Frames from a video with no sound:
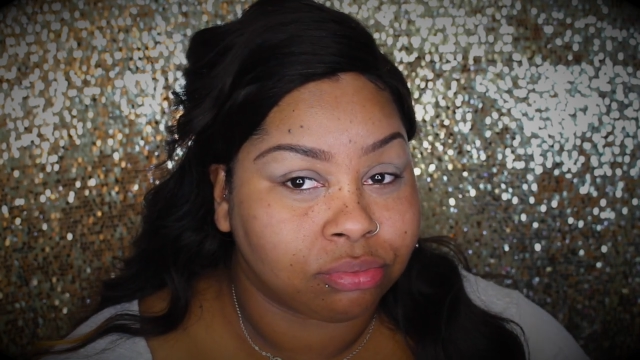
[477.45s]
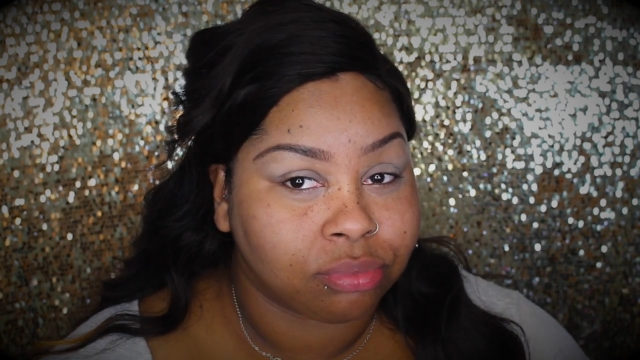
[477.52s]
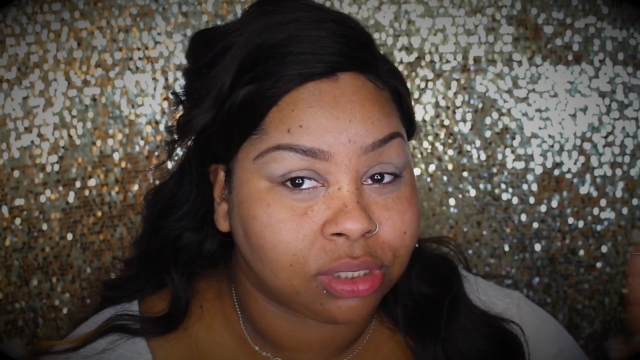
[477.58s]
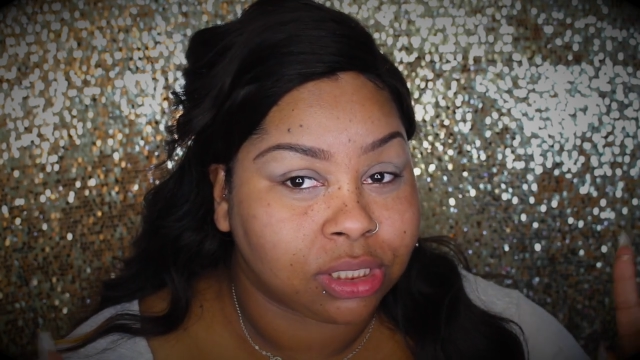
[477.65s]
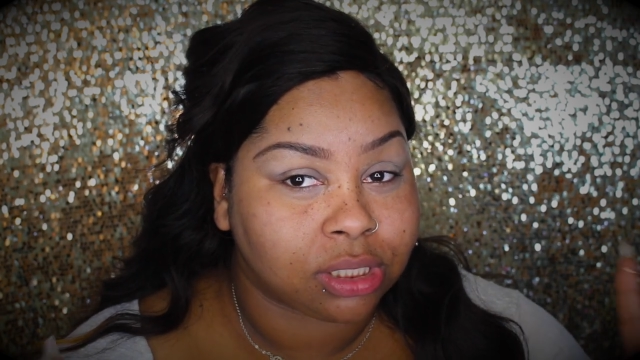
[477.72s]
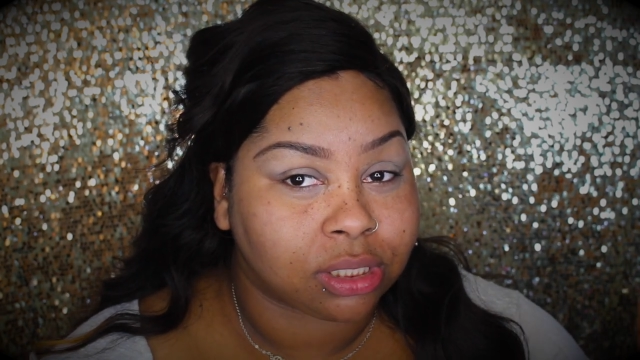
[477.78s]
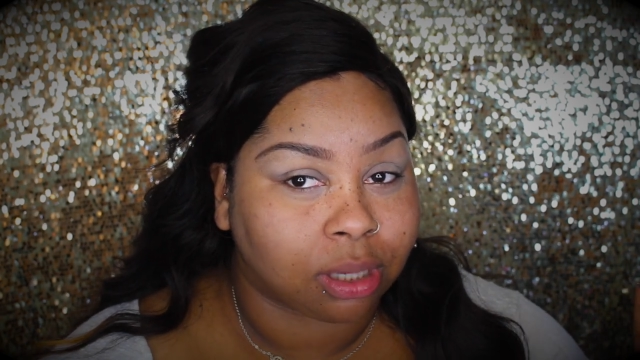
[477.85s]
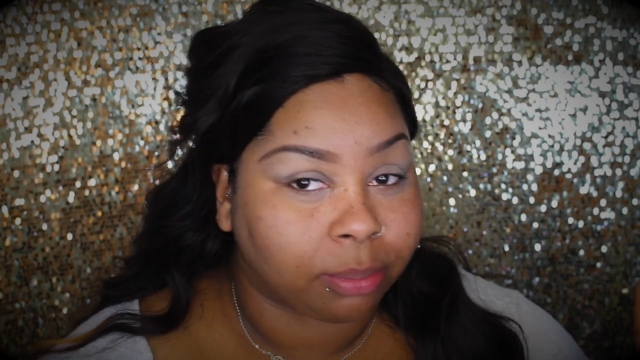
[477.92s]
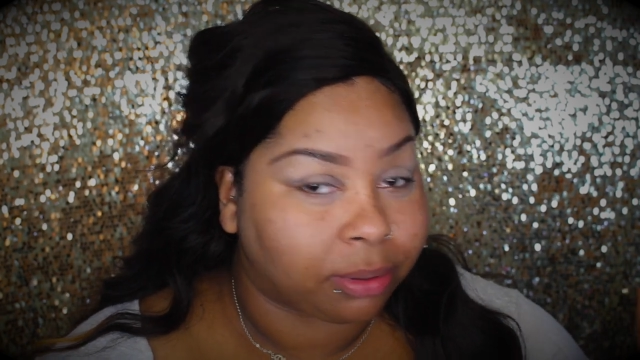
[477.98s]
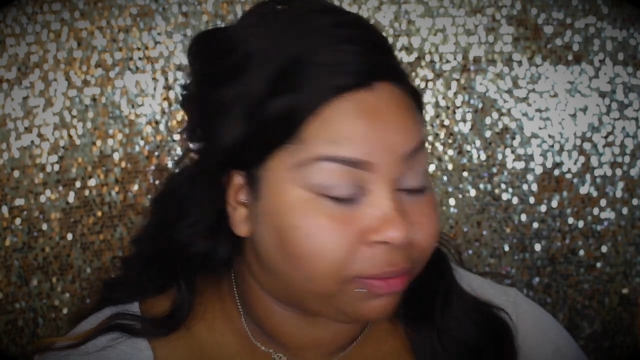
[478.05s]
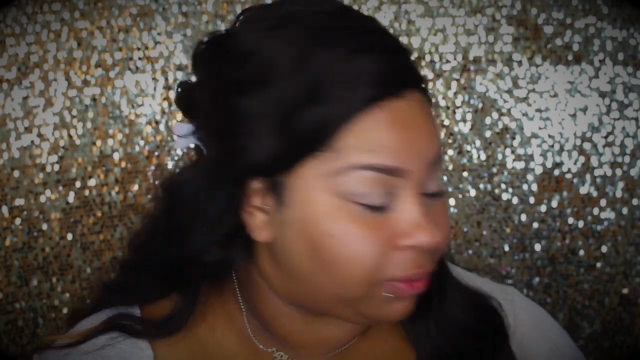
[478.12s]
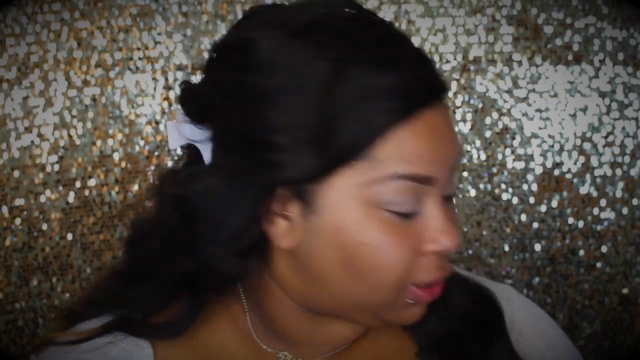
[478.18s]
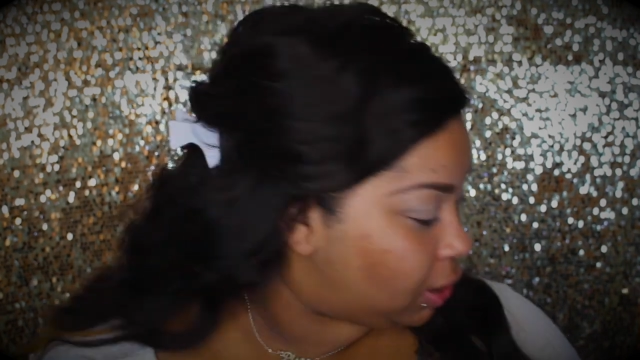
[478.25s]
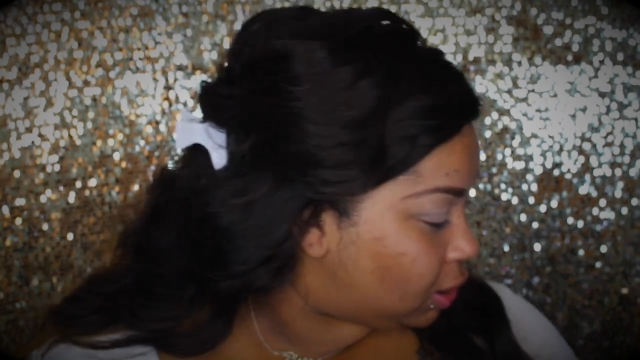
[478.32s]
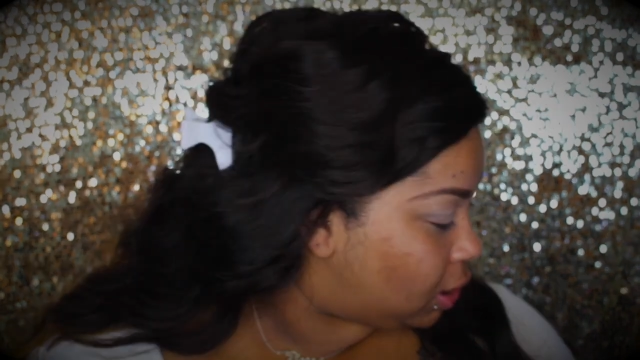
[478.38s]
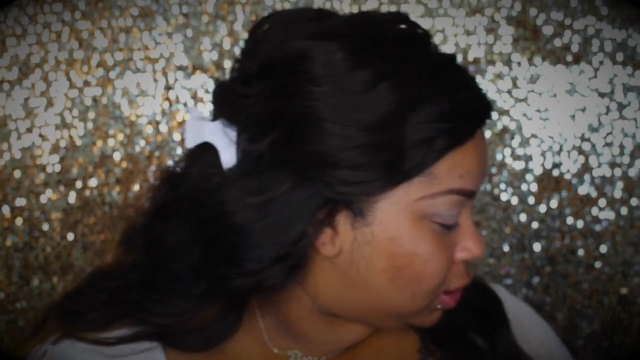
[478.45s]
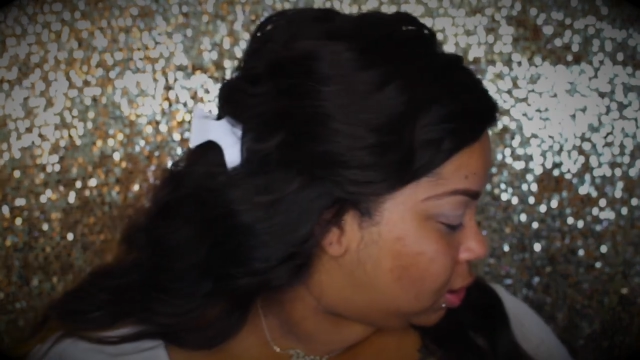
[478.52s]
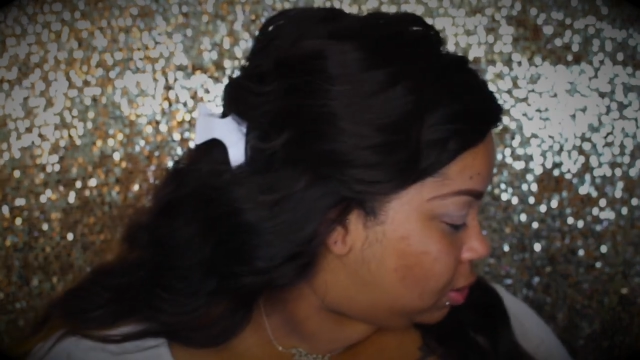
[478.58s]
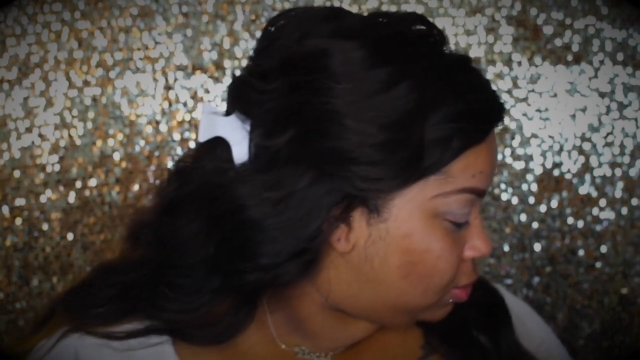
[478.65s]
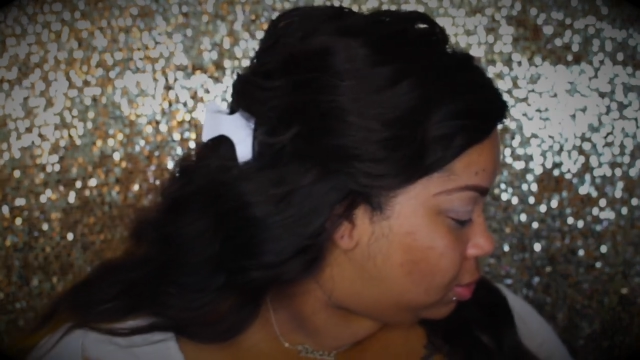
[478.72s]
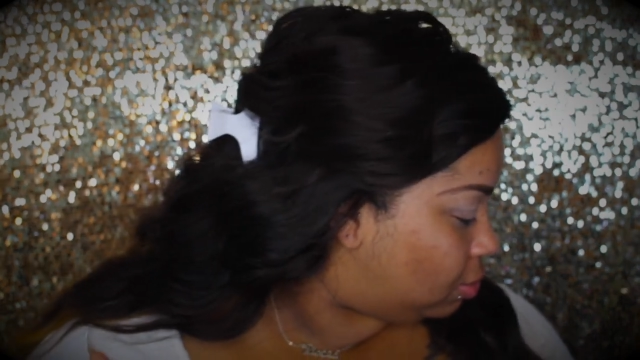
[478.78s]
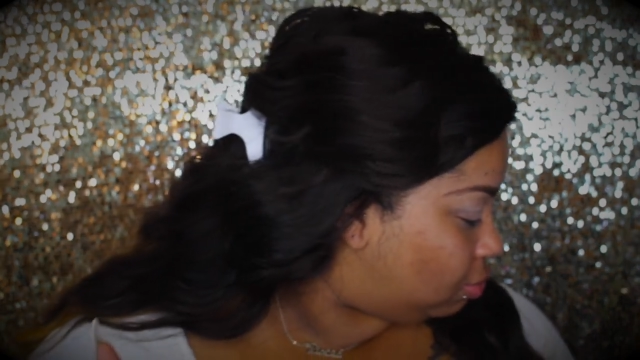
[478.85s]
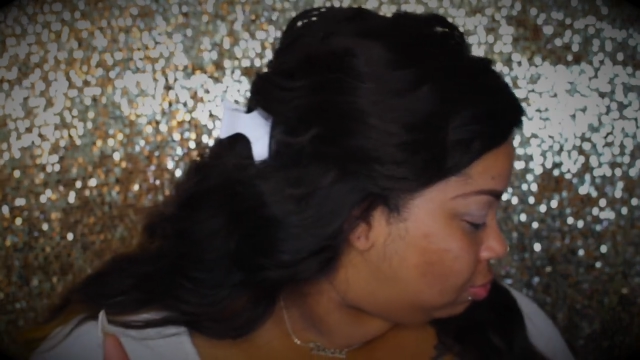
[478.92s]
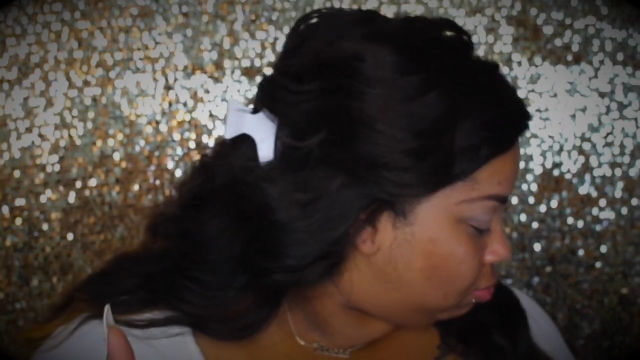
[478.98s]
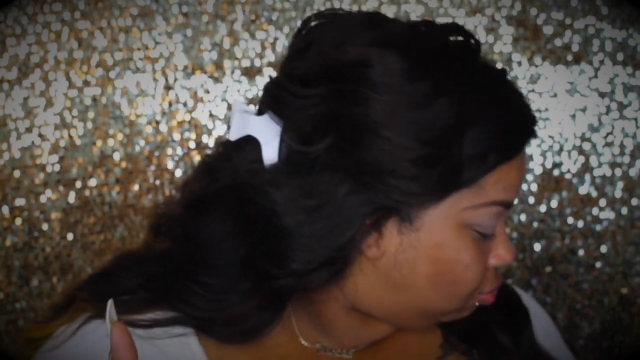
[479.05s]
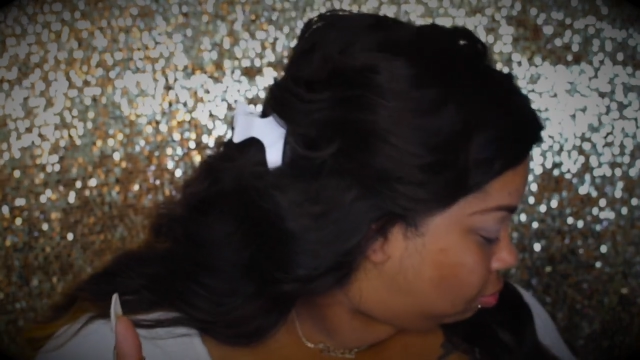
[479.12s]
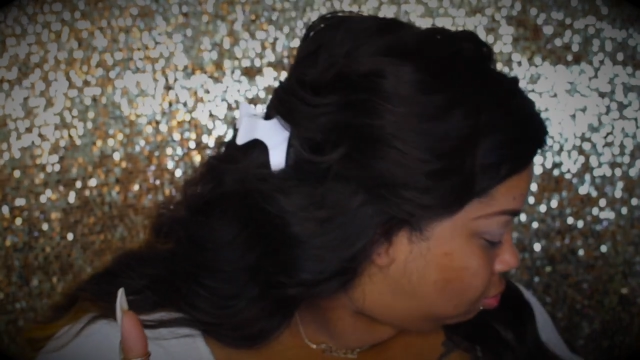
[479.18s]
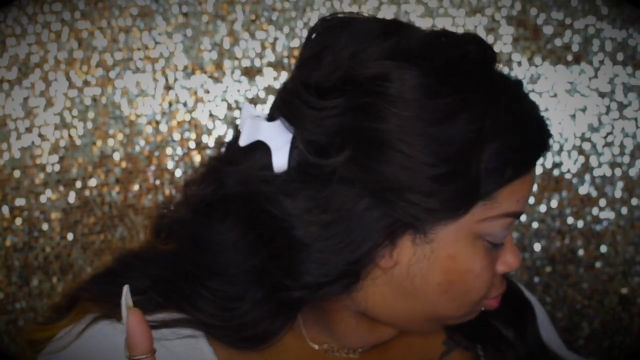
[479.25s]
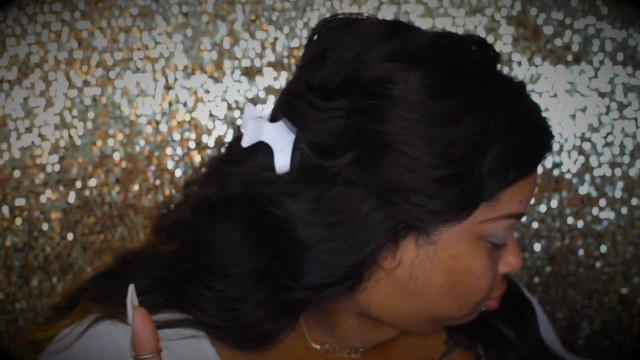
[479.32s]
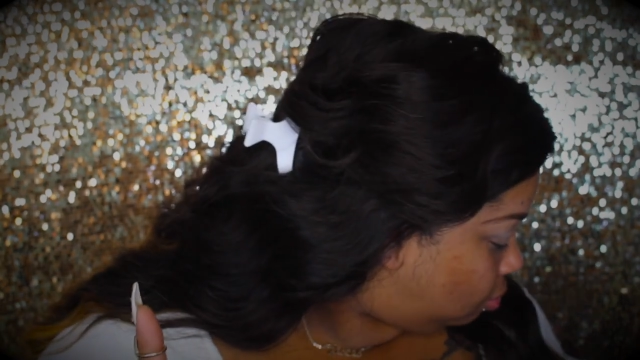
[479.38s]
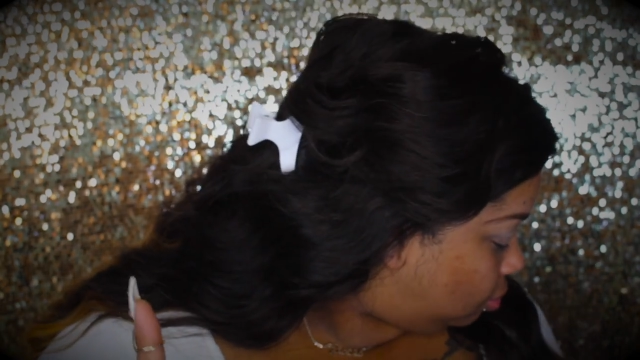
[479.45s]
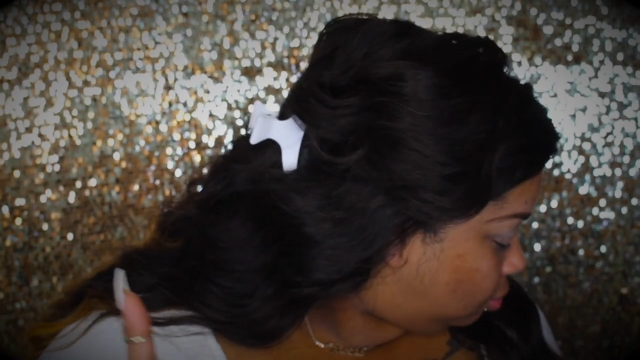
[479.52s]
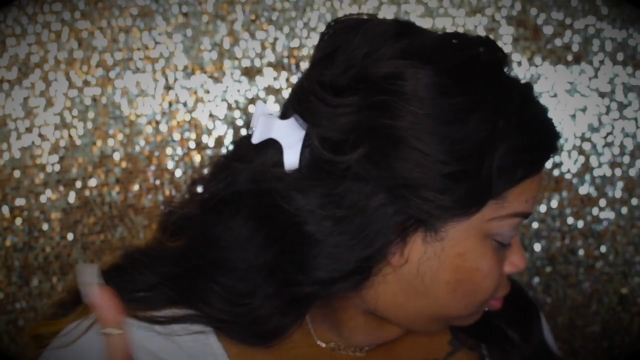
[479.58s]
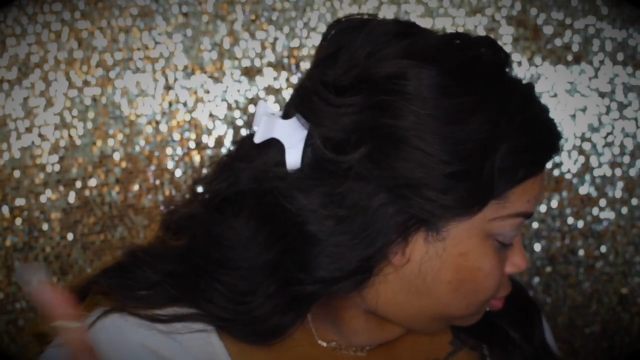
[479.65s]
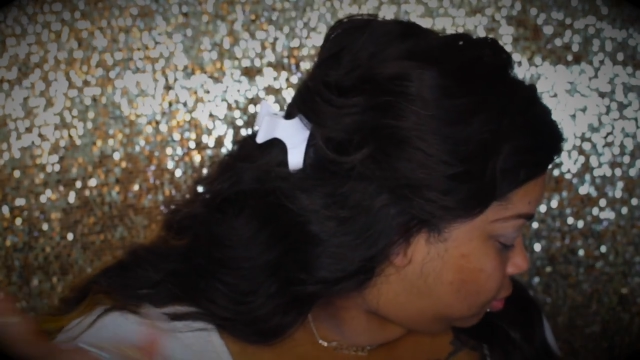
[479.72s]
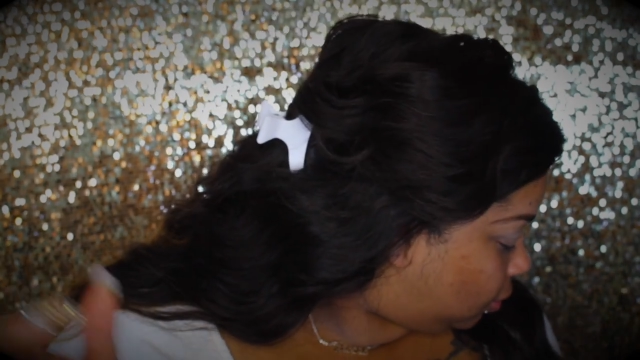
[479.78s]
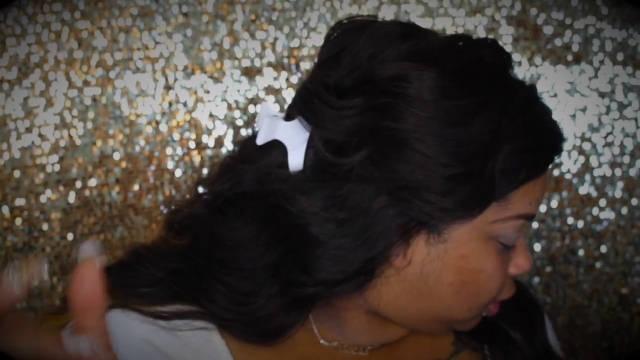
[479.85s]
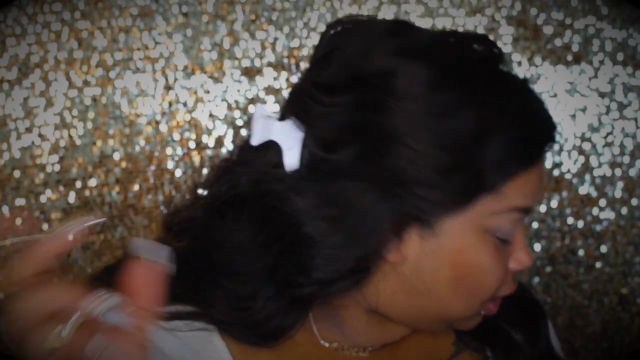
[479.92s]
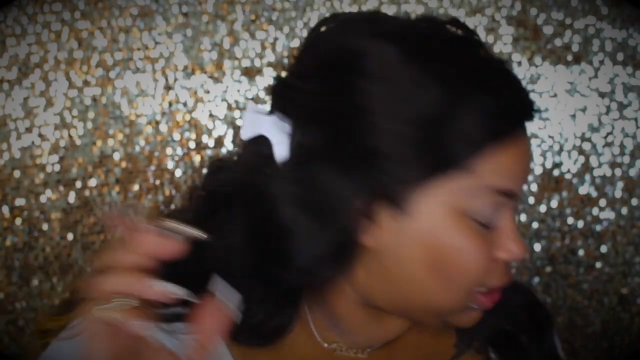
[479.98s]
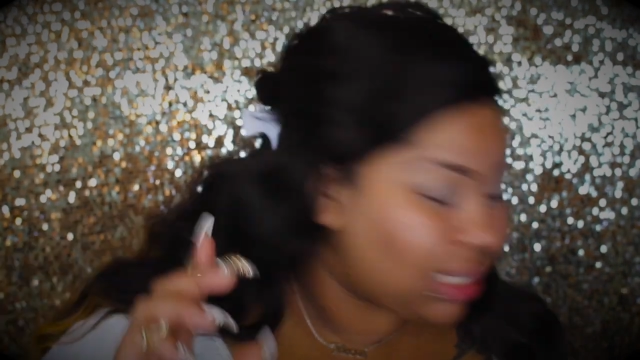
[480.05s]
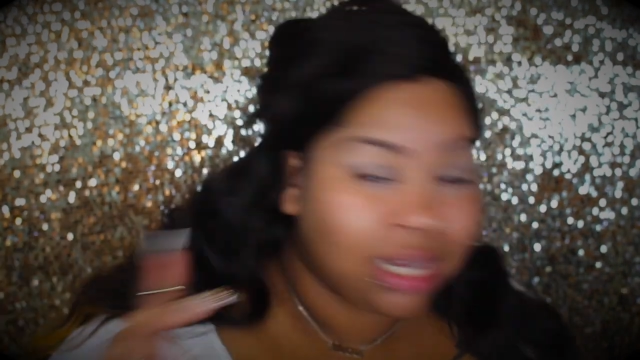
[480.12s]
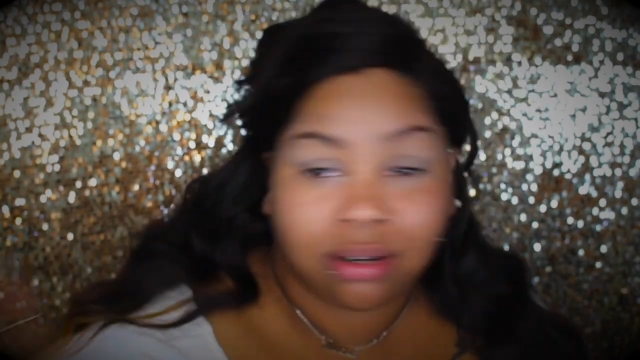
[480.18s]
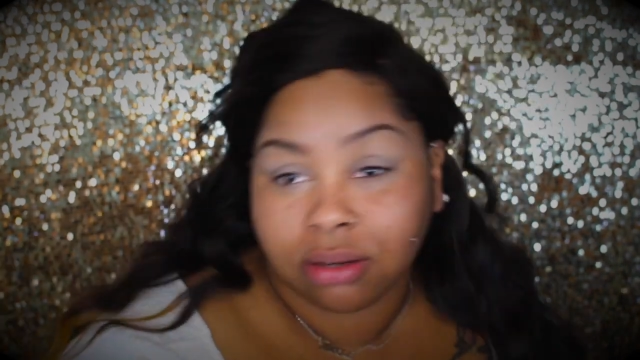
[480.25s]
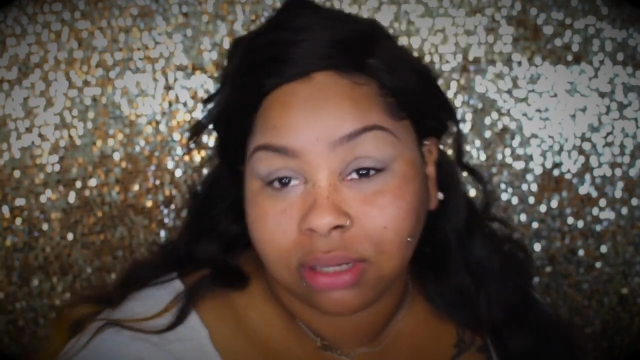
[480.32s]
some of this because I